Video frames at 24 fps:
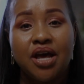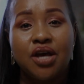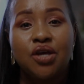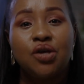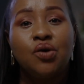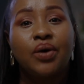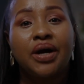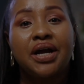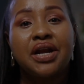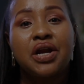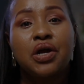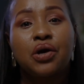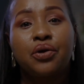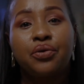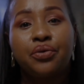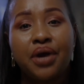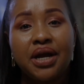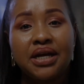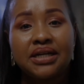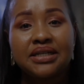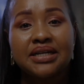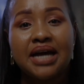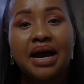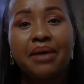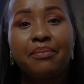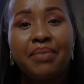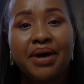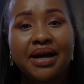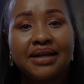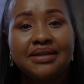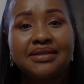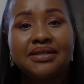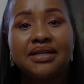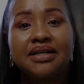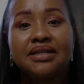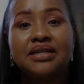You can create a
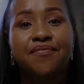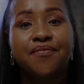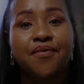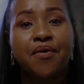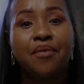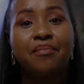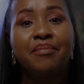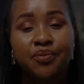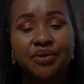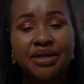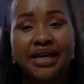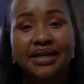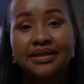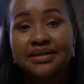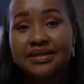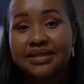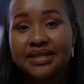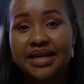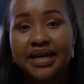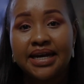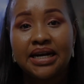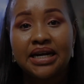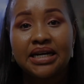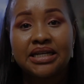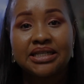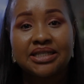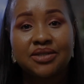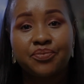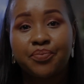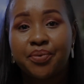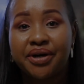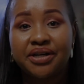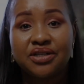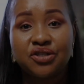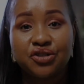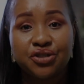budget from Excel
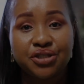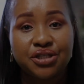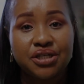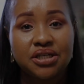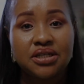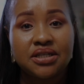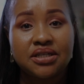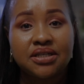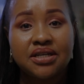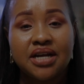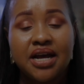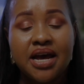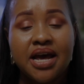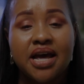spreadsheet.